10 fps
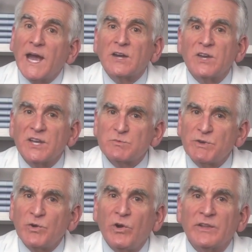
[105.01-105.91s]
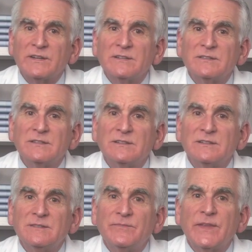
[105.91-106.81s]
acne as we call
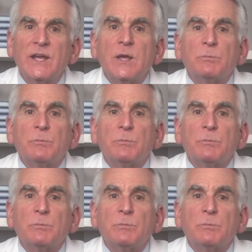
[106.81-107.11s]
it.